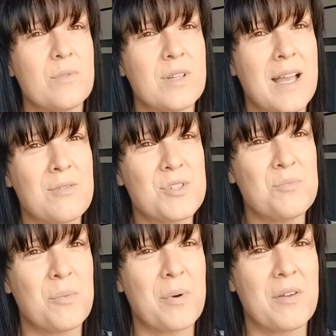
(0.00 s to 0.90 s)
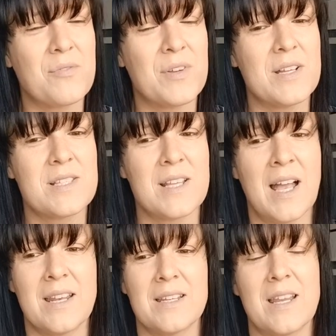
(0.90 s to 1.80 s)
counting my breakfast,
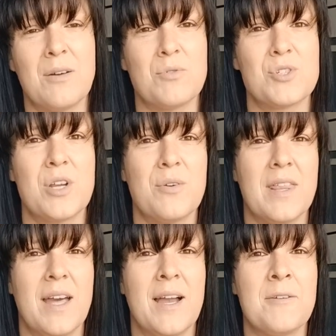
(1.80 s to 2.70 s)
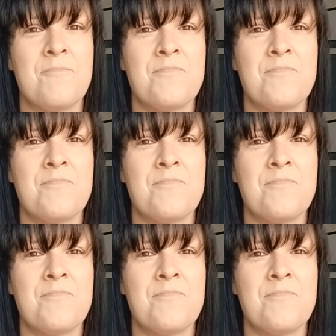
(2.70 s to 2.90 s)
and I will show you that.